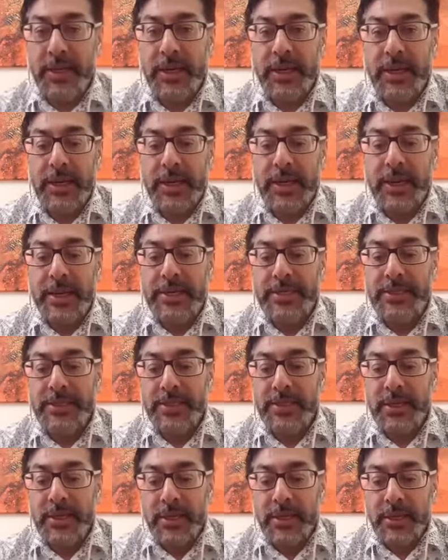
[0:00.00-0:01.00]
late,
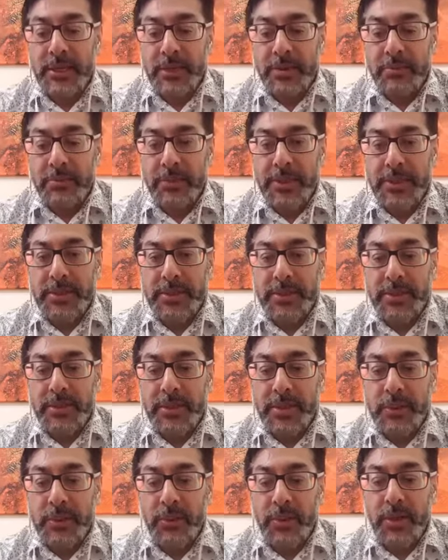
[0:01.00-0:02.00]
but uh,
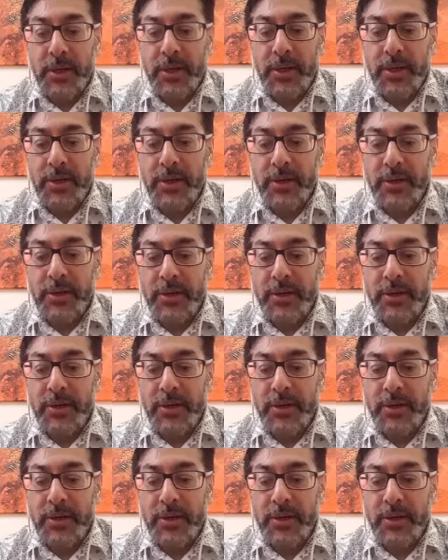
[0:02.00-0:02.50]
here we are.